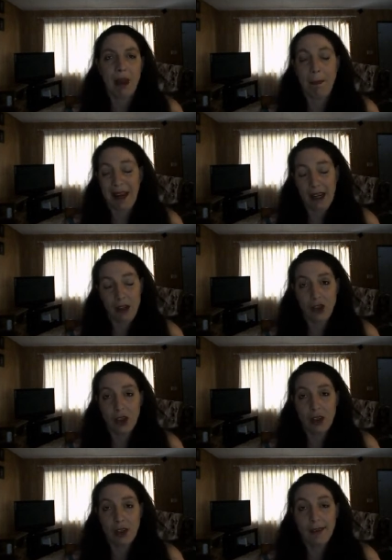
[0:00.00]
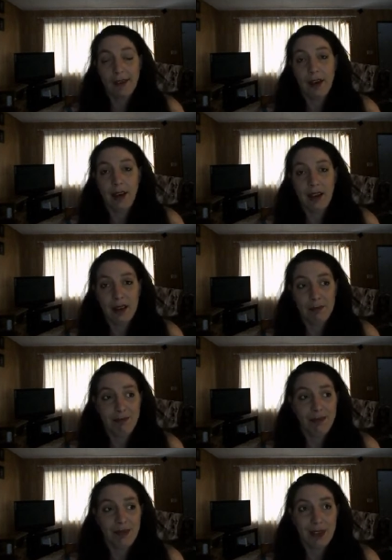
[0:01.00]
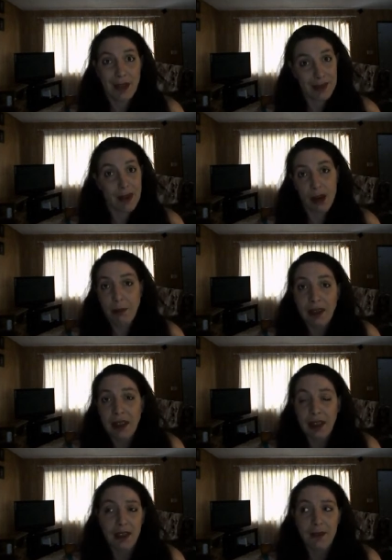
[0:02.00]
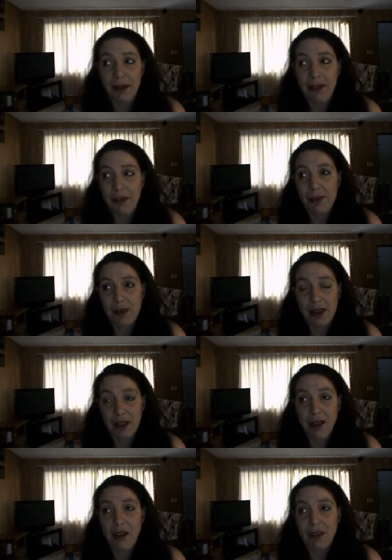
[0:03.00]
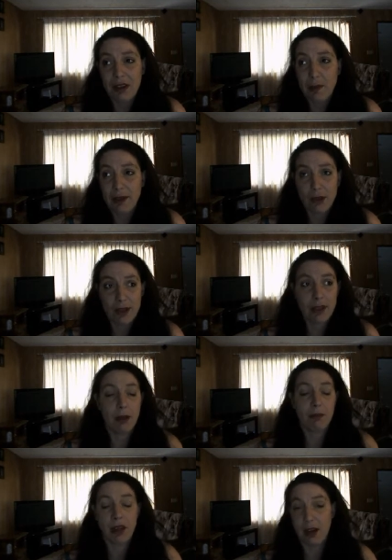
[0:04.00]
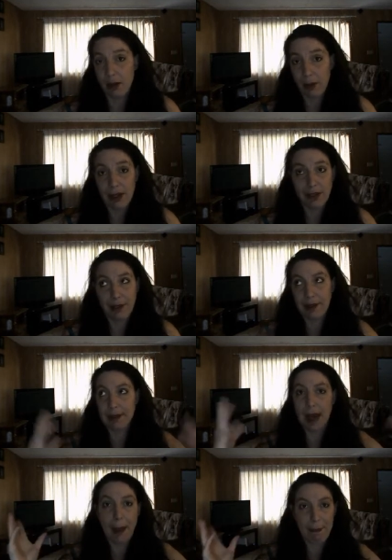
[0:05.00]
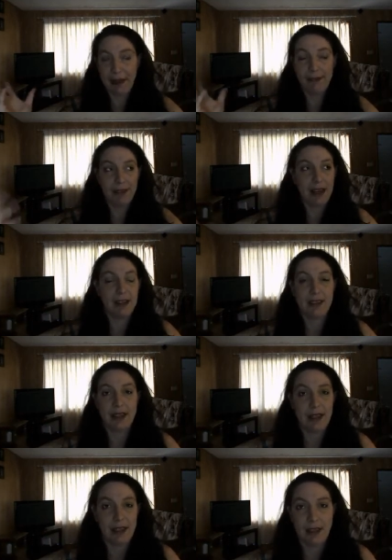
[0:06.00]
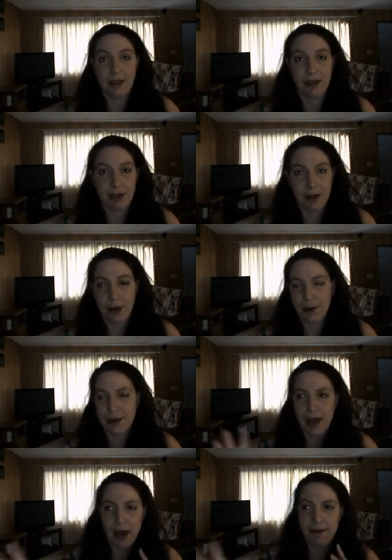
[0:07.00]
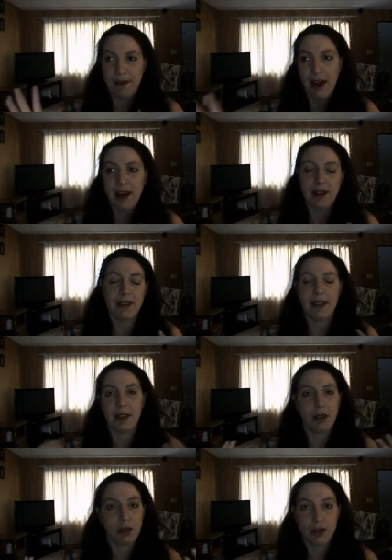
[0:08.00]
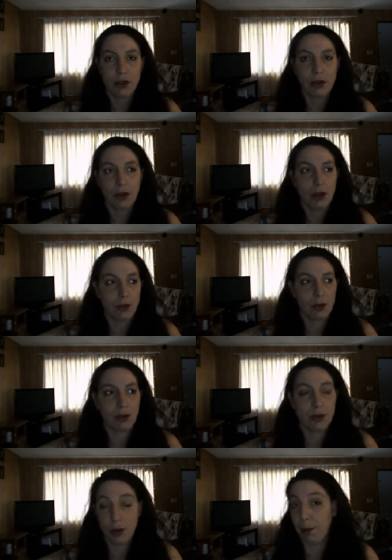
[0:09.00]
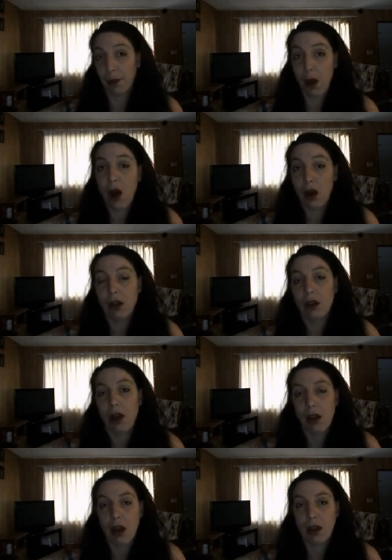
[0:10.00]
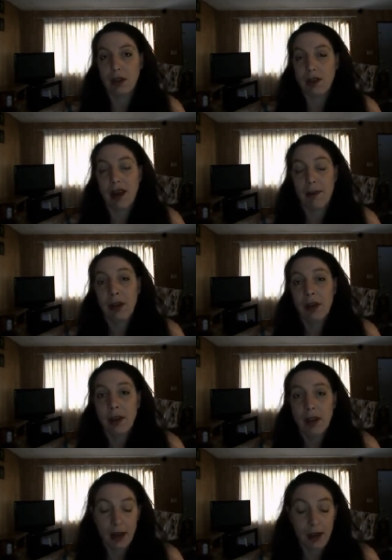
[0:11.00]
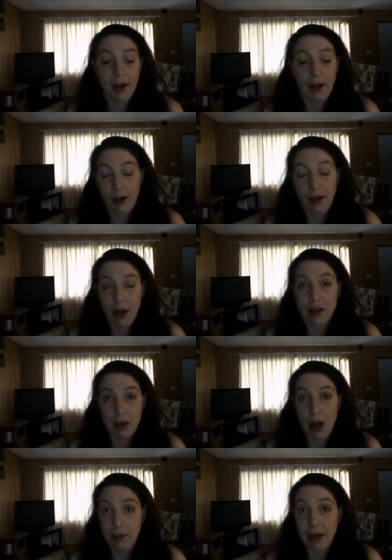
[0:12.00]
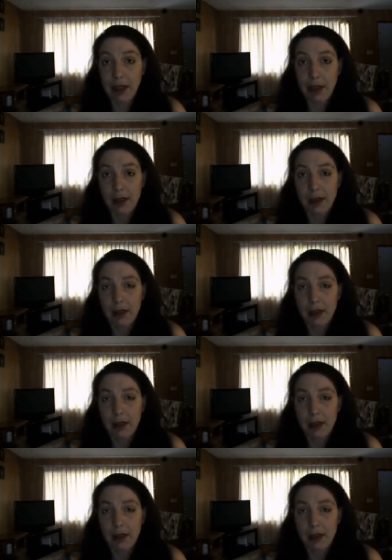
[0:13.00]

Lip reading: A page. That's a lot of money if you have a full-length novel, especially some that are writing like this epic fantasy or, you know, sci-fi that's like, those are super long a lot of the time, and it costs a lot of money.